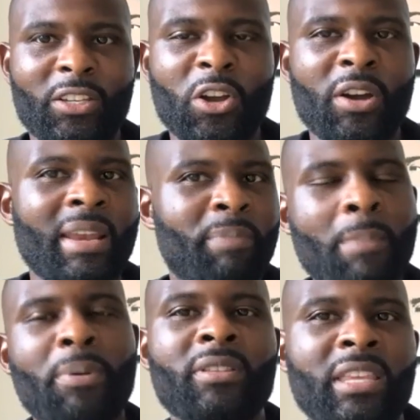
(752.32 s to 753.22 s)
know, and the
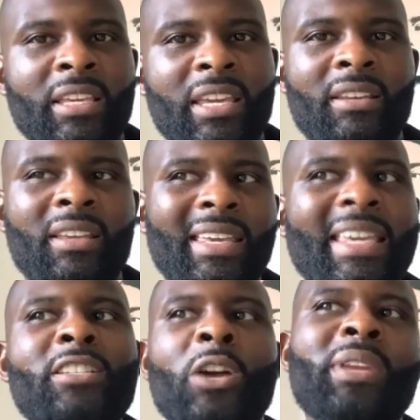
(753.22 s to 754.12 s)
people are thinking
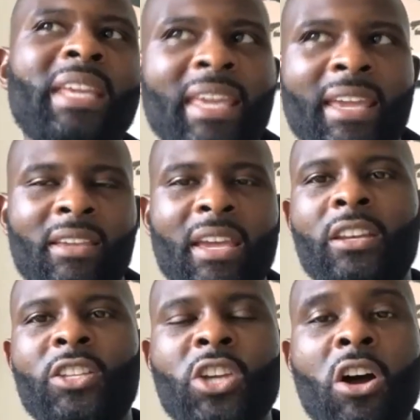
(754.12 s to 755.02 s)
he's only here and getting
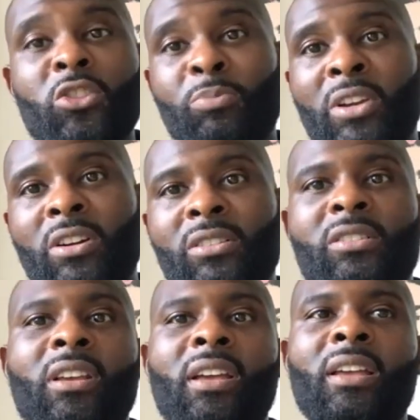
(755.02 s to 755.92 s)
a chance
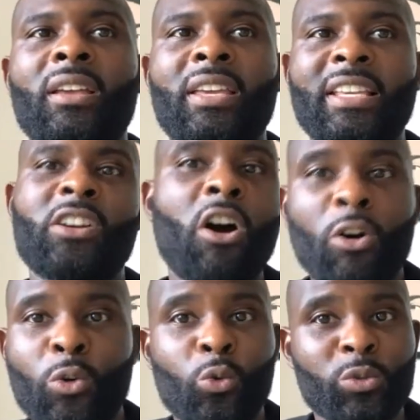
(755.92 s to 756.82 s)
because he's
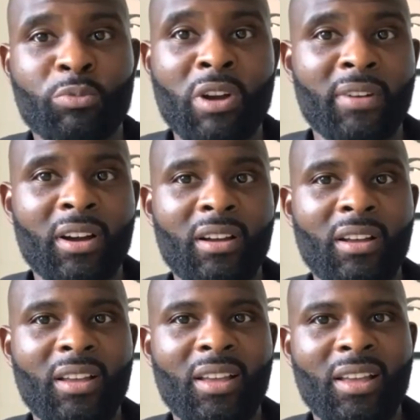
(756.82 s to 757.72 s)
Carl Cort's brother.
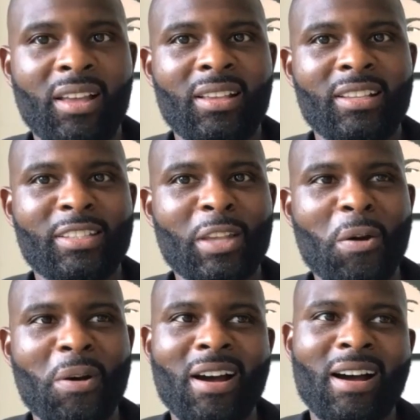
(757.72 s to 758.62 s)

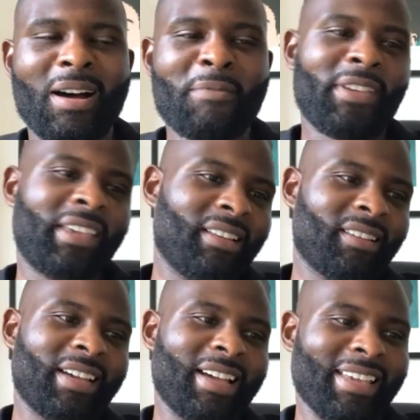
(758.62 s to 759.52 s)
So I'm thinking
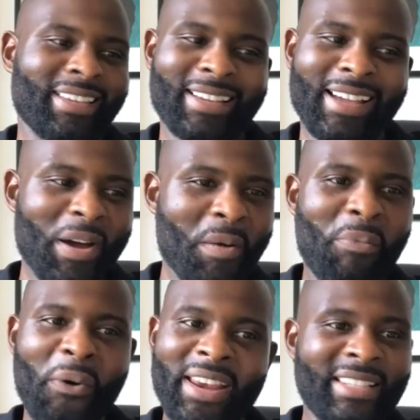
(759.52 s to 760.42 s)
like,
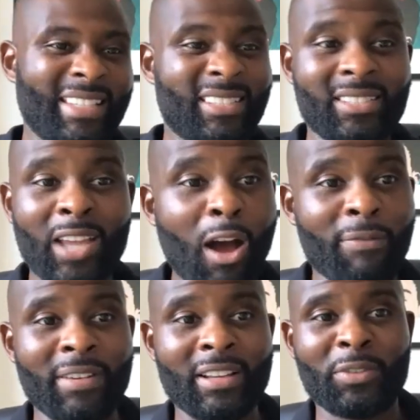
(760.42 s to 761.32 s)
boy, this is
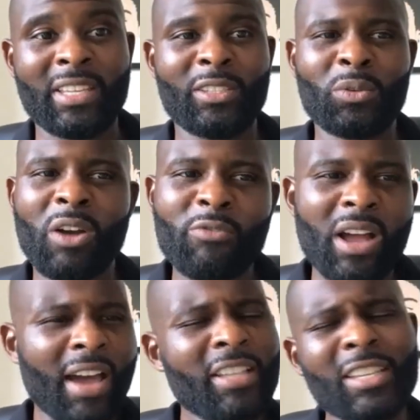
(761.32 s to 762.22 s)
tough. And I was thinking,
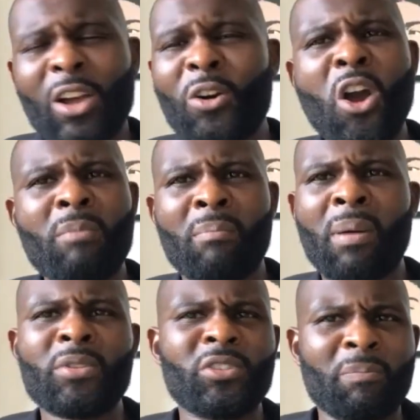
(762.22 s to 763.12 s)
I used to go home. My
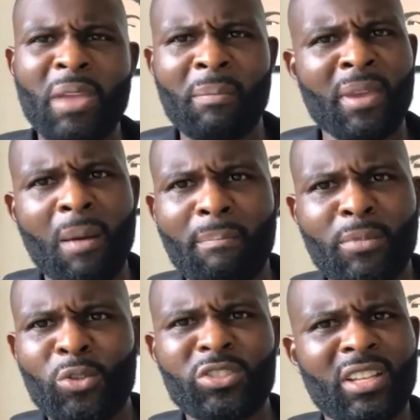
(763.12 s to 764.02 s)
mum used to pick me up
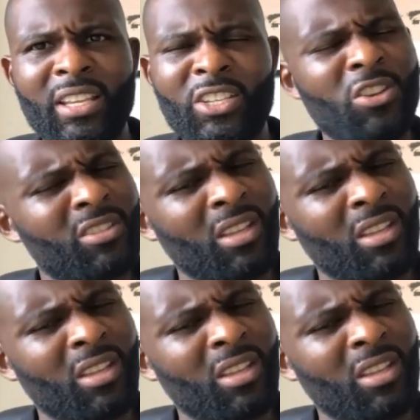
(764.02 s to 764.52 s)
constantly. She used